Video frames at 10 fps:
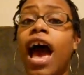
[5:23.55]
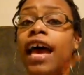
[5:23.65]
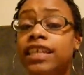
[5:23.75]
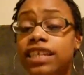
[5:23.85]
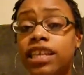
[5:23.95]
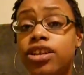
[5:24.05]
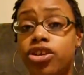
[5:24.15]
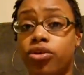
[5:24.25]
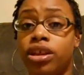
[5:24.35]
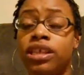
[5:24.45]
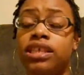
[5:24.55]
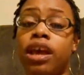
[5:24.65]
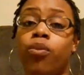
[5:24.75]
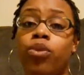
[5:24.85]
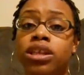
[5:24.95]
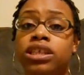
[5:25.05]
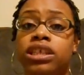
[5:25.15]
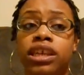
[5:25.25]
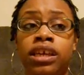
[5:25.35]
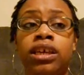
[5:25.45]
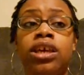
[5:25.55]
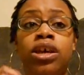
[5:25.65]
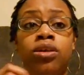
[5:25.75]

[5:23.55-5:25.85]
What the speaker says: I did notice that once he